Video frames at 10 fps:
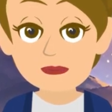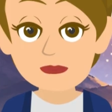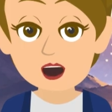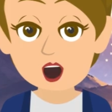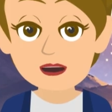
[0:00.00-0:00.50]

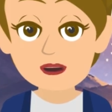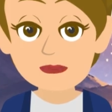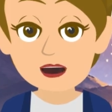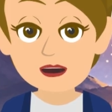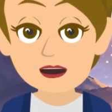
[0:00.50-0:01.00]
tuned in,
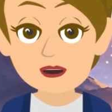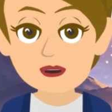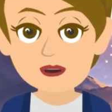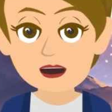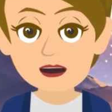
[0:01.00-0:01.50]
tapped in,
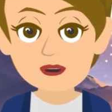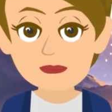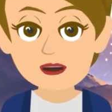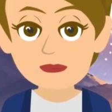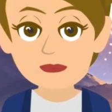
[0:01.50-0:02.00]
turned on
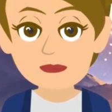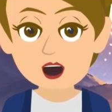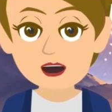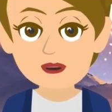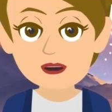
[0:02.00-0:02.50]

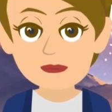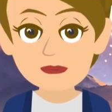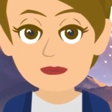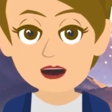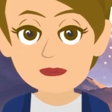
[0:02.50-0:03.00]
extension
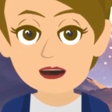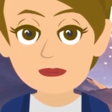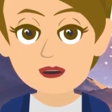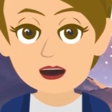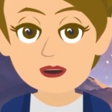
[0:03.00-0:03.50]
of
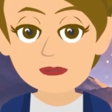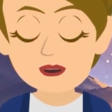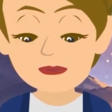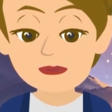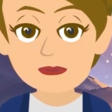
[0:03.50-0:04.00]
source
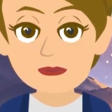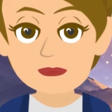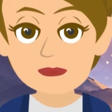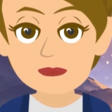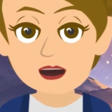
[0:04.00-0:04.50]
energy.
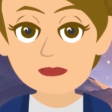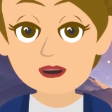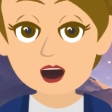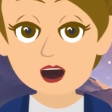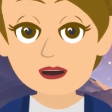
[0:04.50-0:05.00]
You are
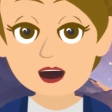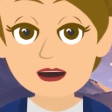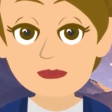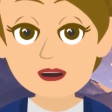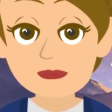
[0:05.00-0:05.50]

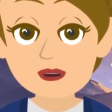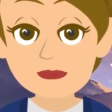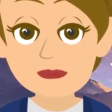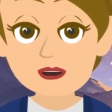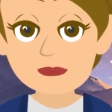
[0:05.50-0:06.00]
translations of
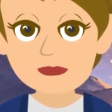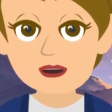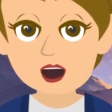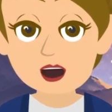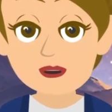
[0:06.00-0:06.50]
source
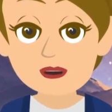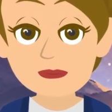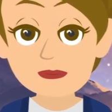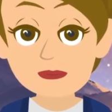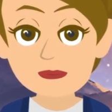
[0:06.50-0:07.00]

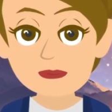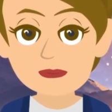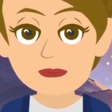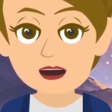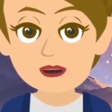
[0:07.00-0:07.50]
energy,
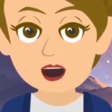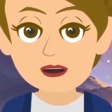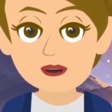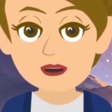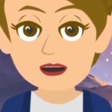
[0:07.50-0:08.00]
and the
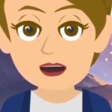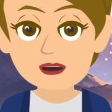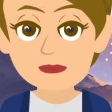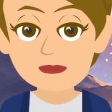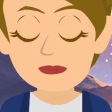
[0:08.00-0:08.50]
way you
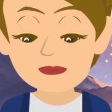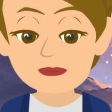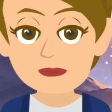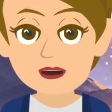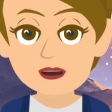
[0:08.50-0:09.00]
feel
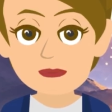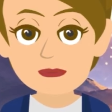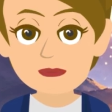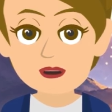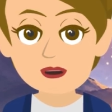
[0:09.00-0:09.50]
and how it's
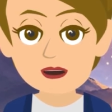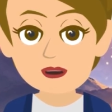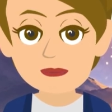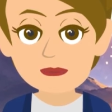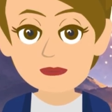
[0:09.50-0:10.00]
turning
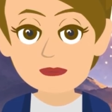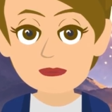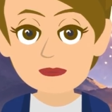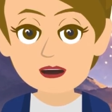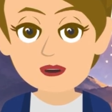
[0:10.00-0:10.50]
out
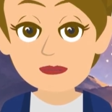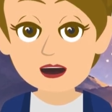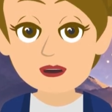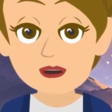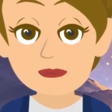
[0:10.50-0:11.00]
is the
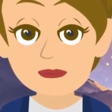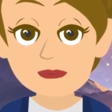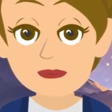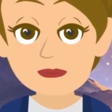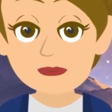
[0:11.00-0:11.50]
evidence
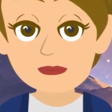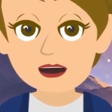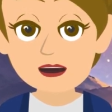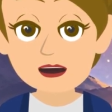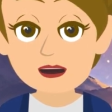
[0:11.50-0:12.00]
of
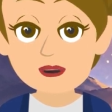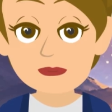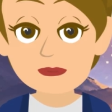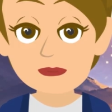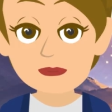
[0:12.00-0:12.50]
how well,
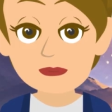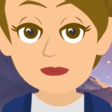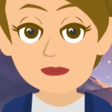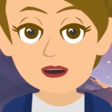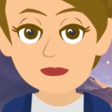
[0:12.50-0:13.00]

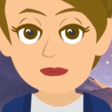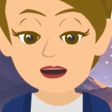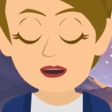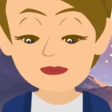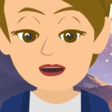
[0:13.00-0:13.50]
what
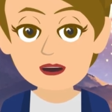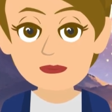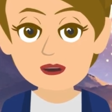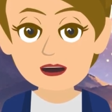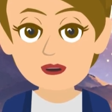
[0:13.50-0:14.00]
kind of
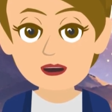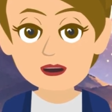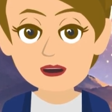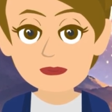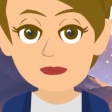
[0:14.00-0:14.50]

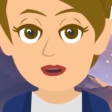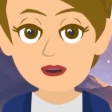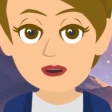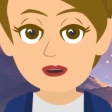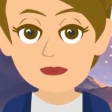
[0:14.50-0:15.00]
communication you got
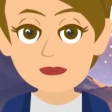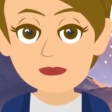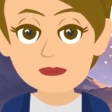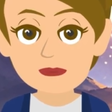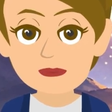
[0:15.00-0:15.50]
going on, you
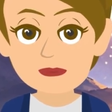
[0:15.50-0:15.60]
see.